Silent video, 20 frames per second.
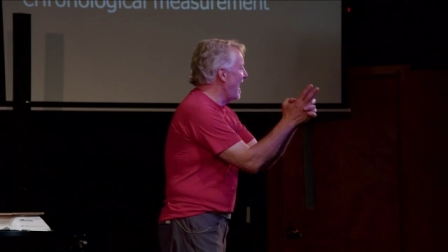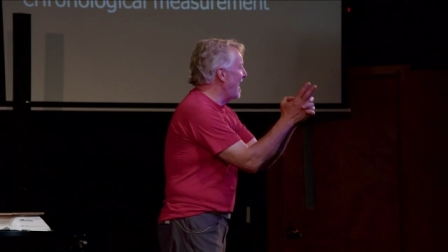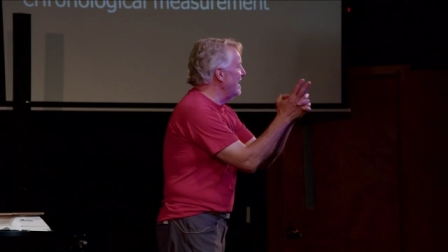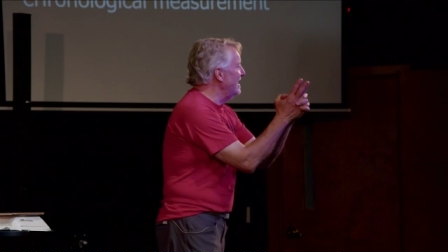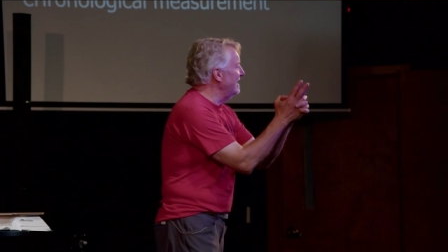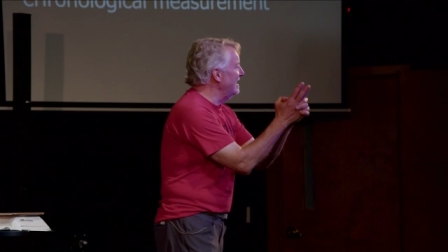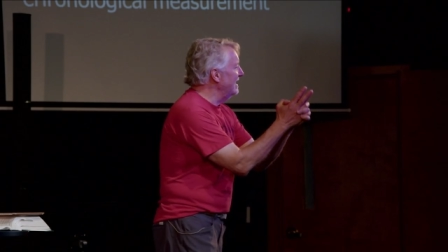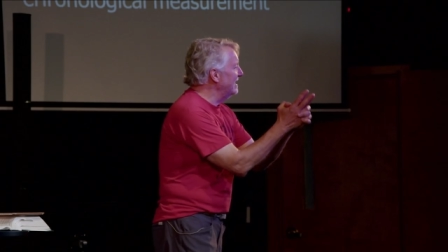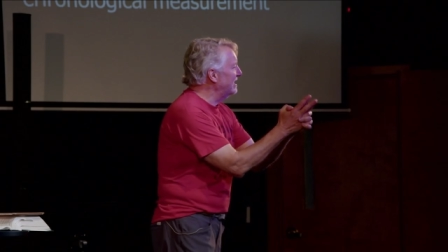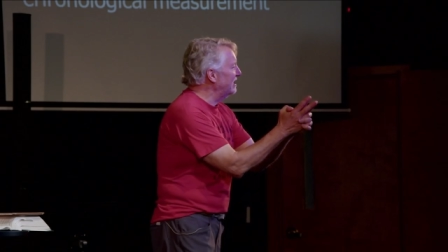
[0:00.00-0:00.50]
I
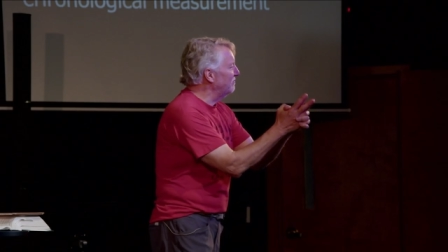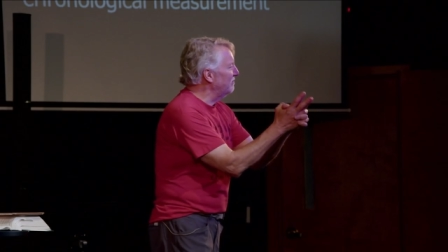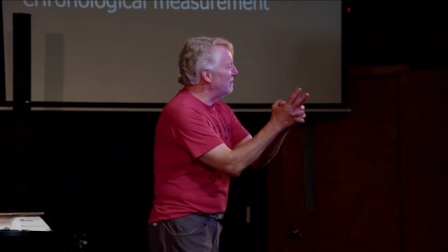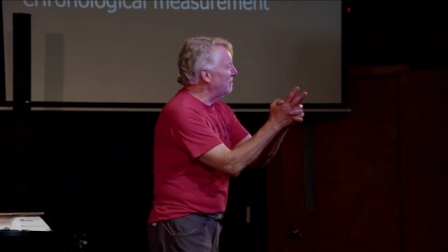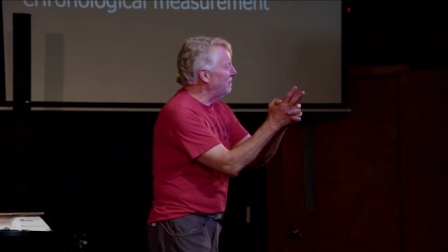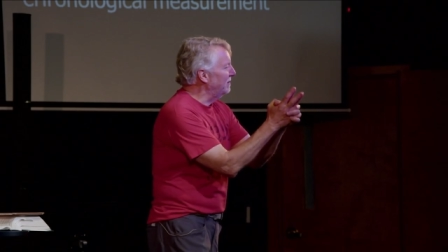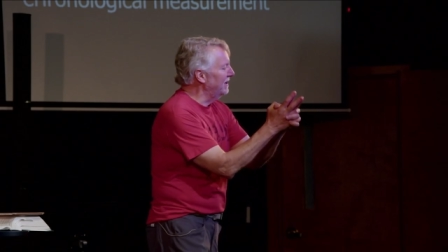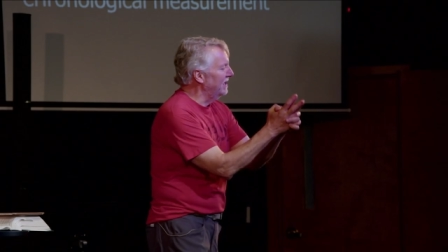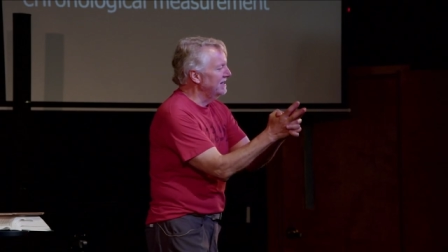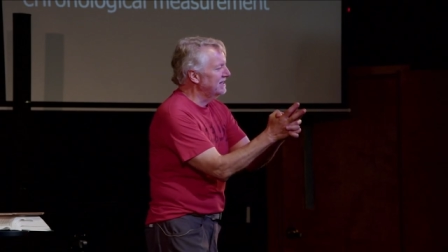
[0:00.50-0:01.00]
need to
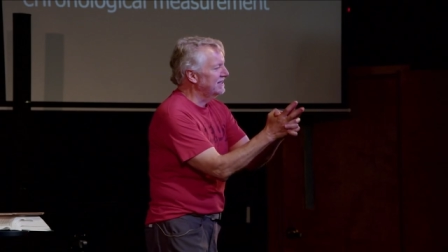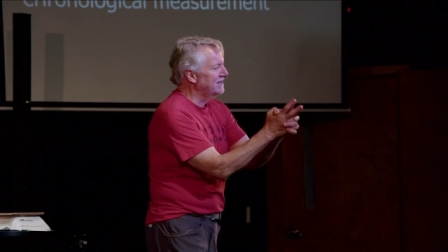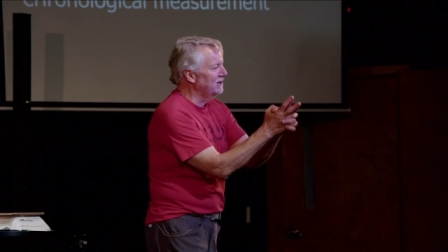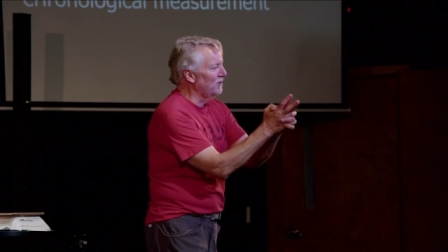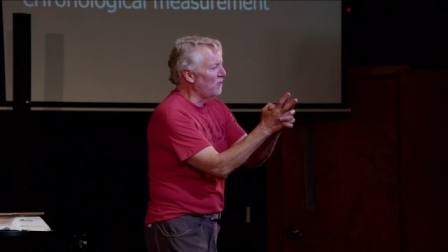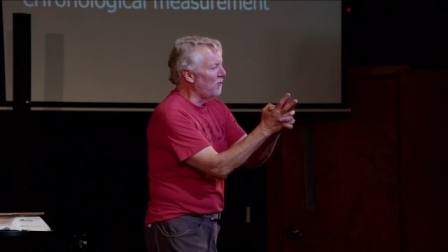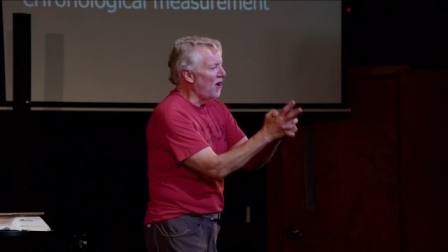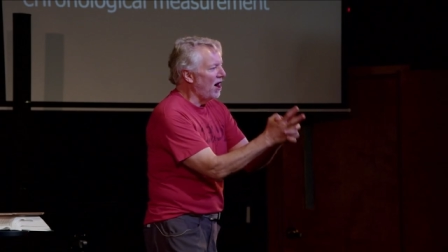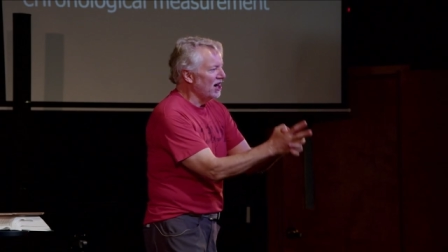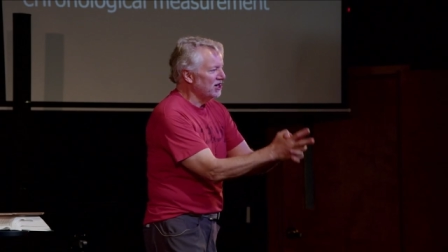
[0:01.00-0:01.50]
replace the
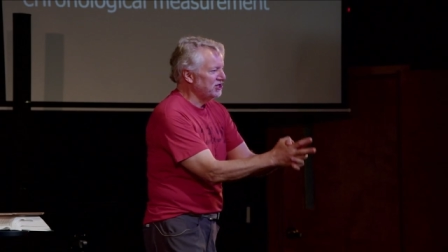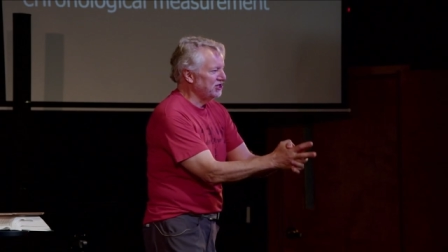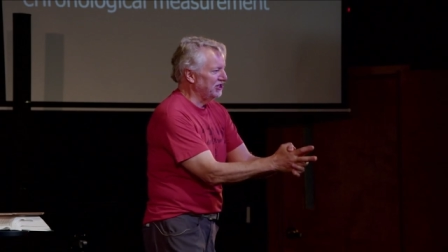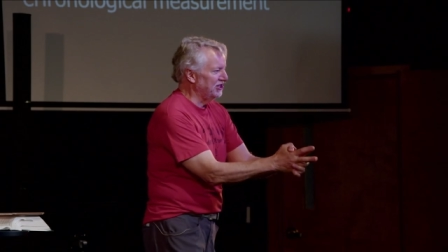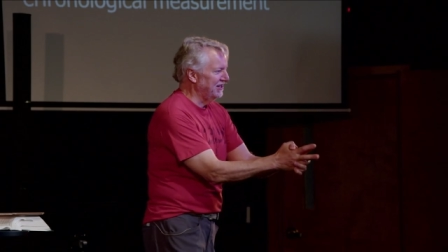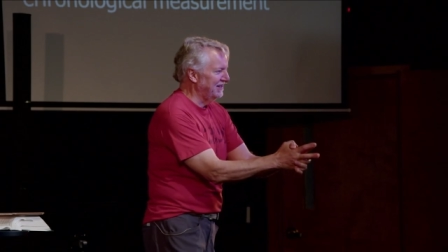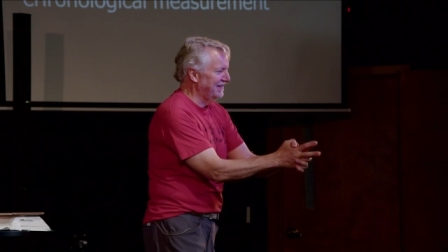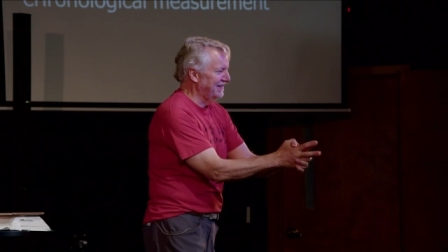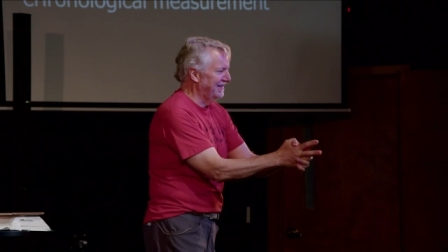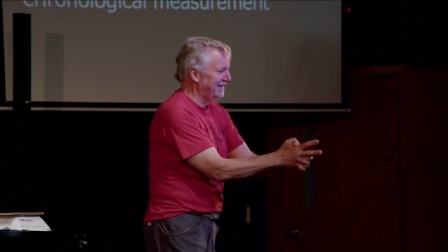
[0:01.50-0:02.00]

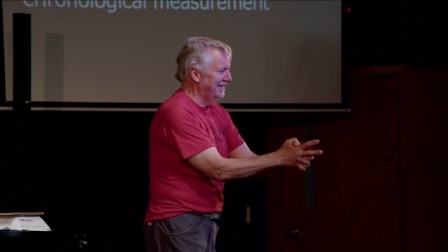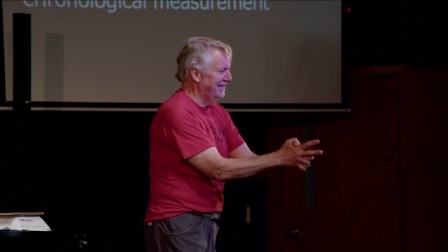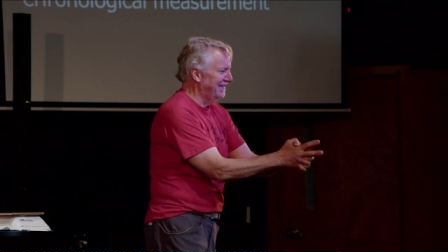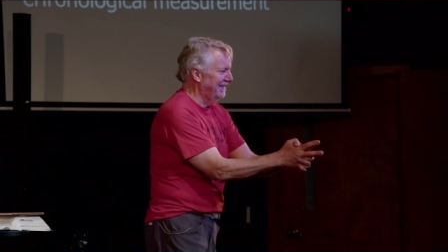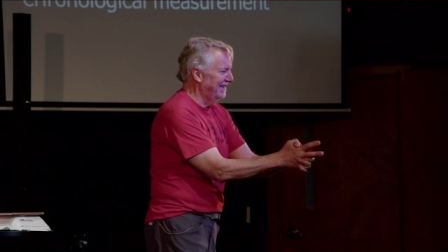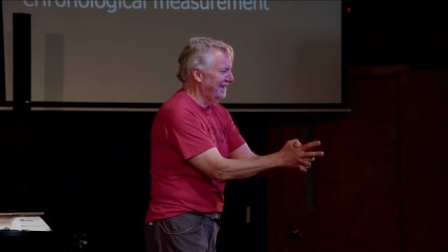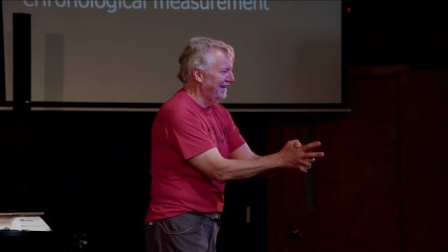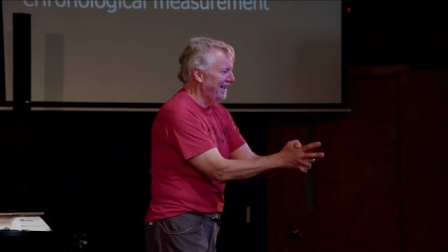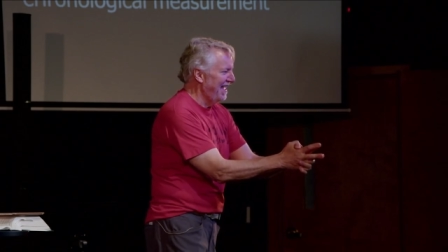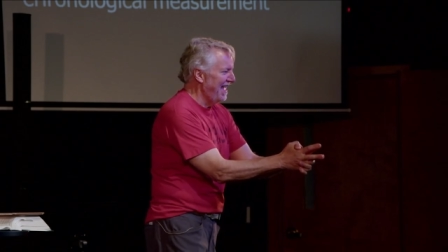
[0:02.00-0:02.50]
washer.
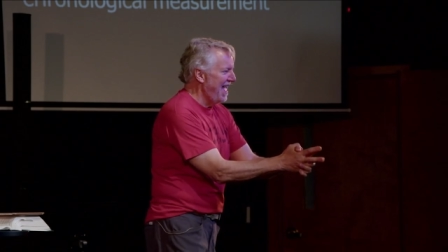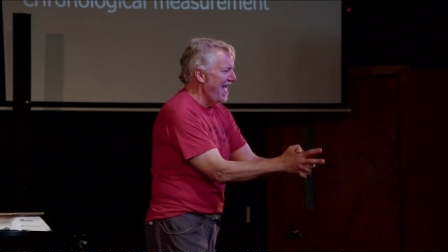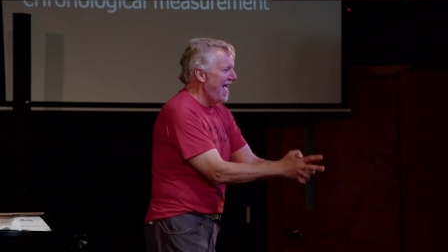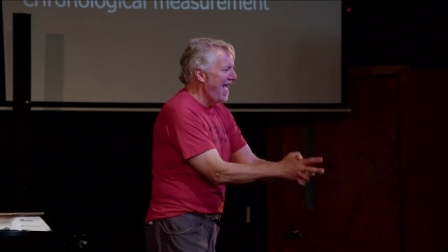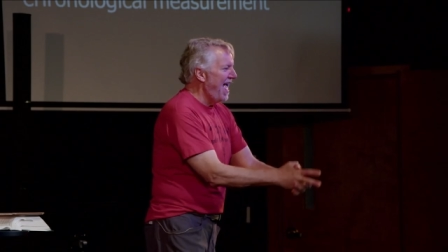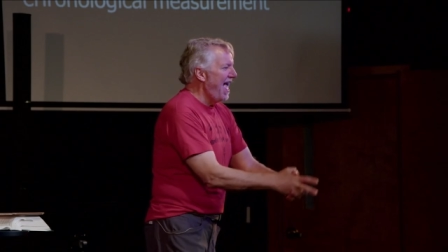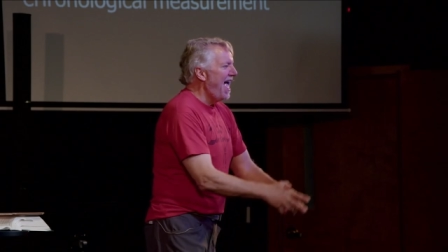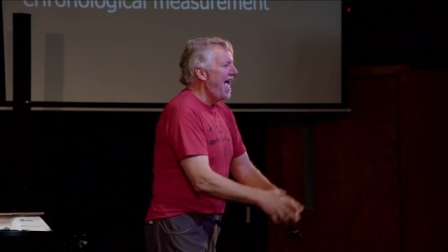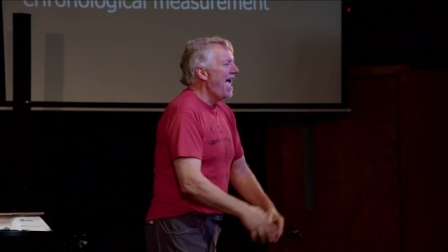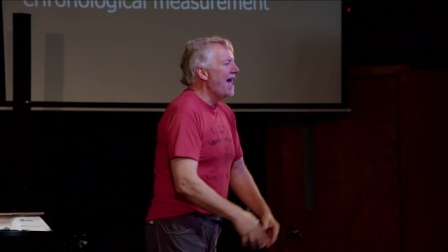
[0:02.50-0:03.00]

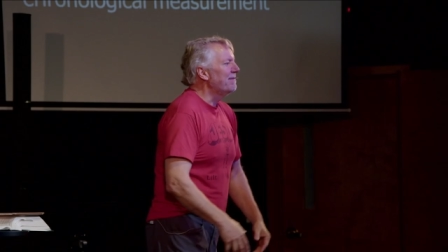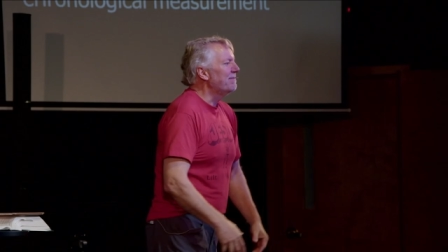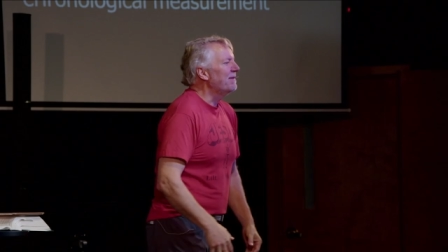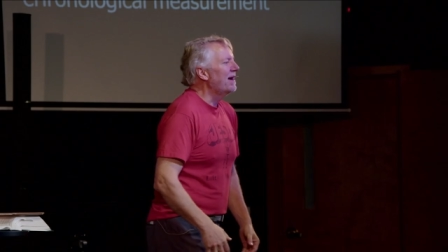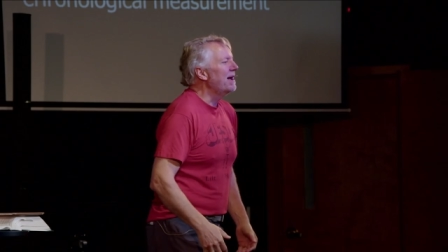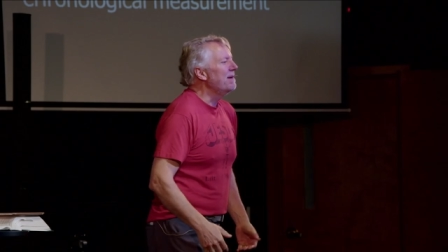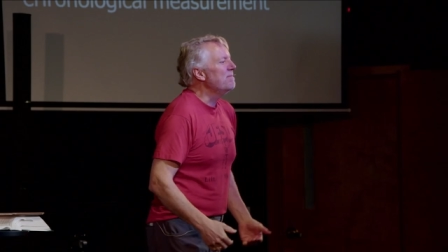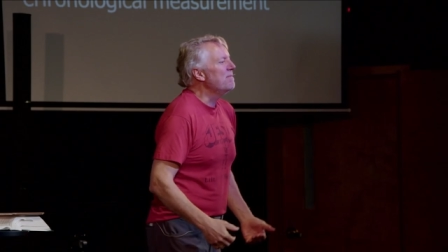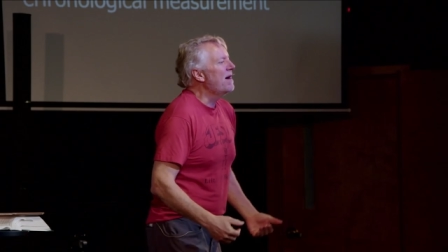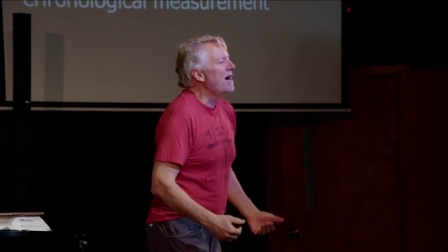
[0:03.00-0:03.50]
And
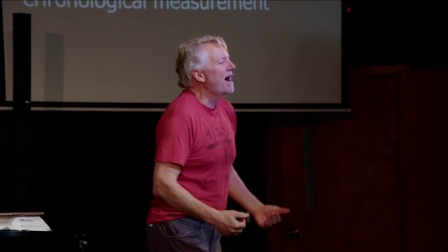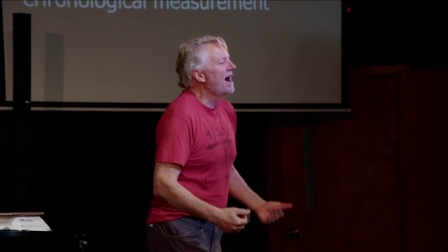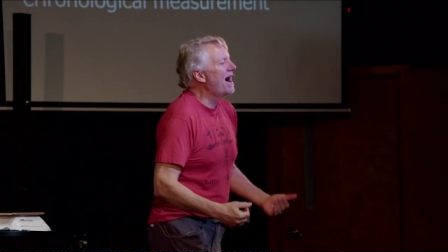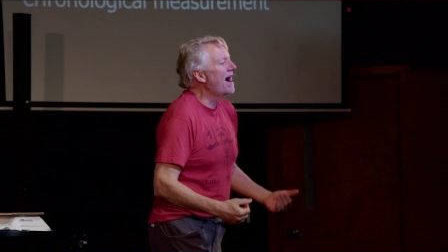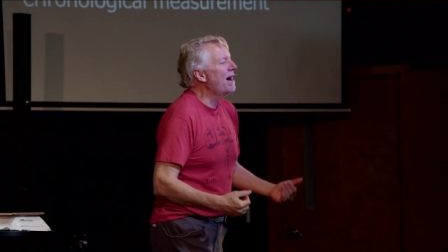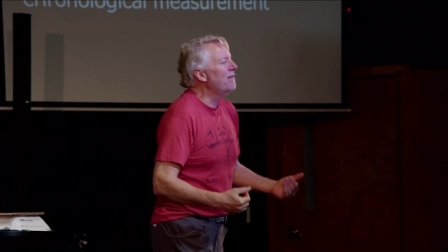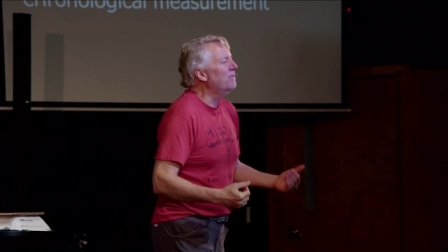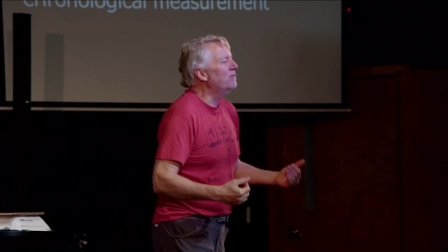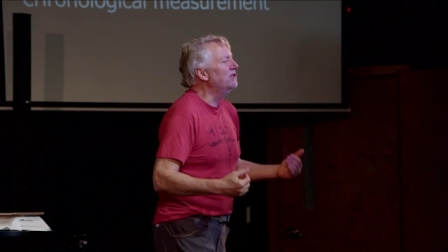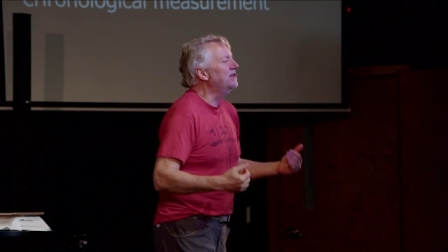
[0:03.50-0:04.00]
my
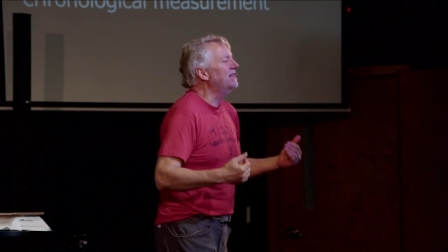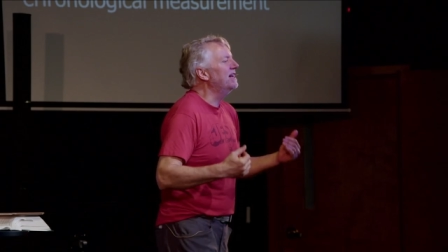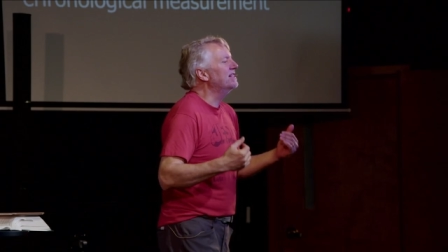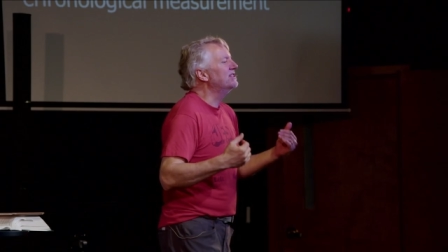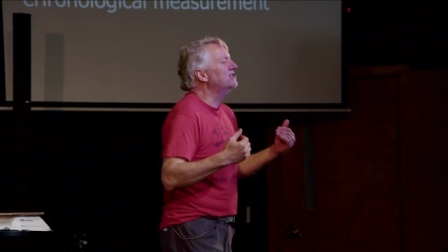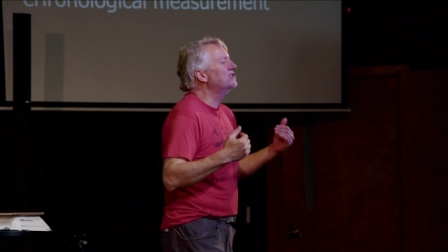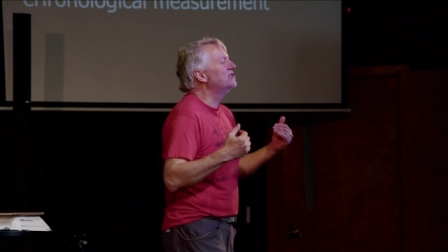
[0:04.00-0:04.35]
mom would get